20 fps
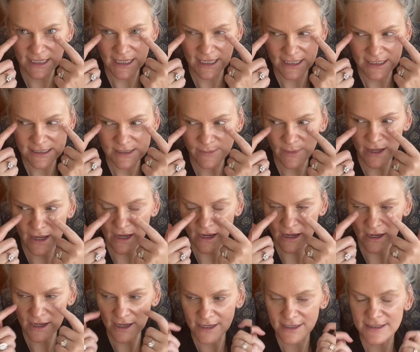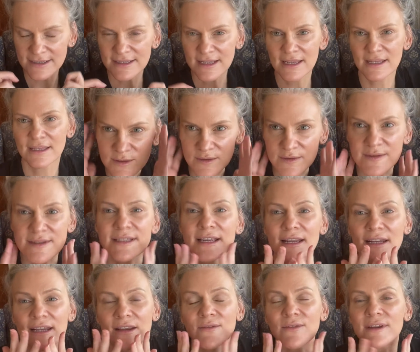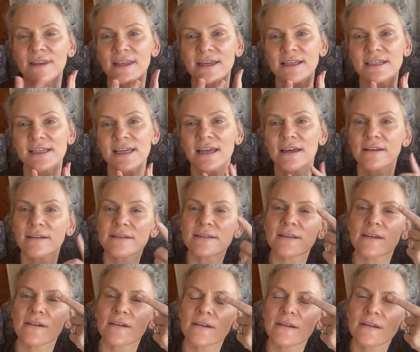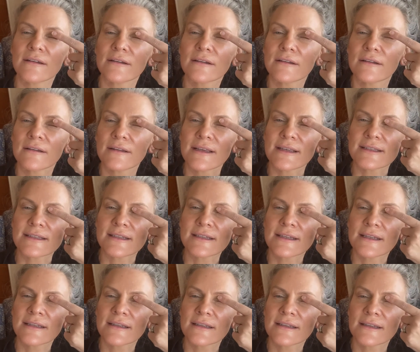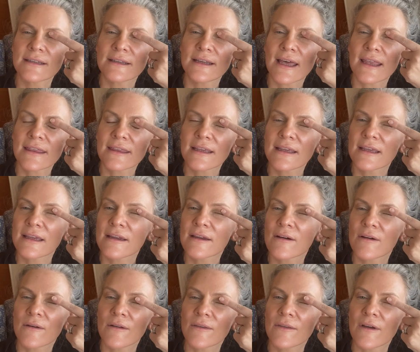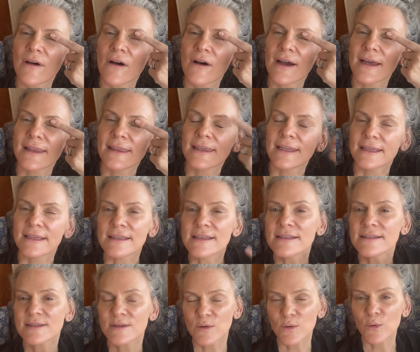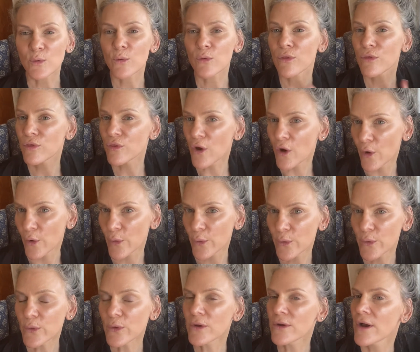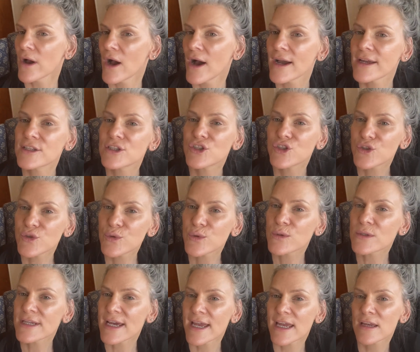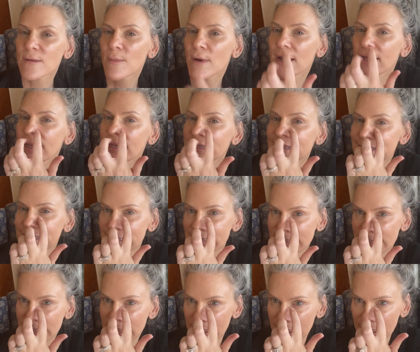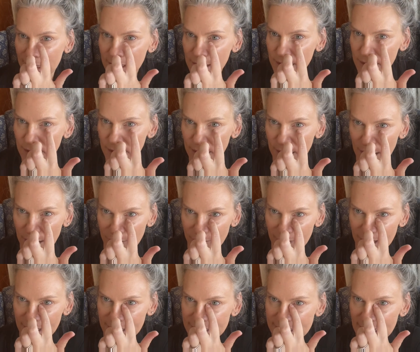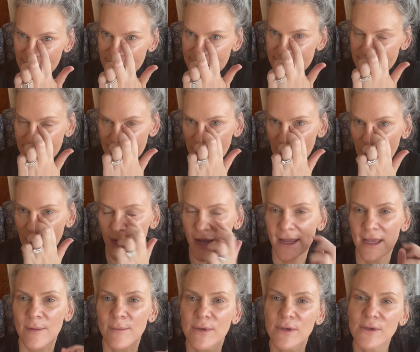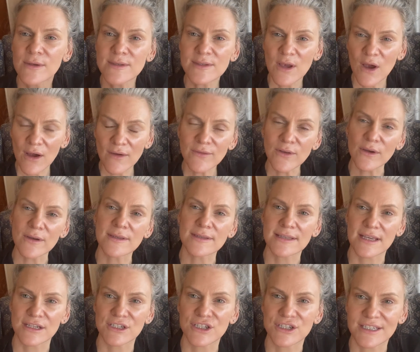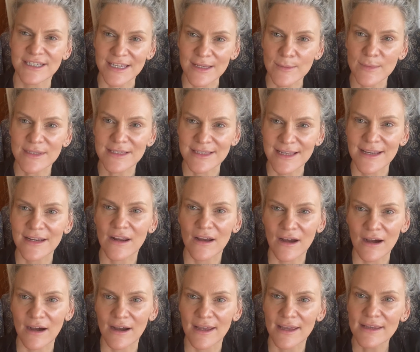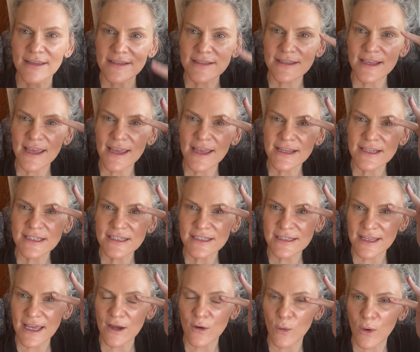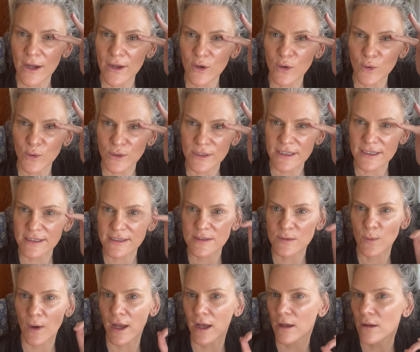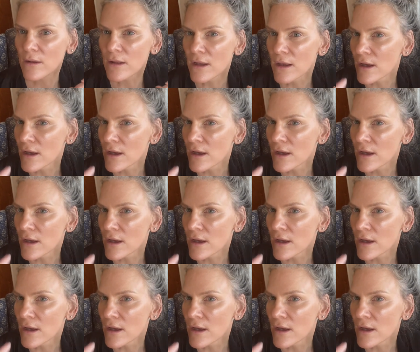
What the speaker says: under my eyes, and then just set everything down. So there's nothing on the eyelids, although I do take my concealer around under the eye, and because I've got such deep set eyes and they're quite hooded as well,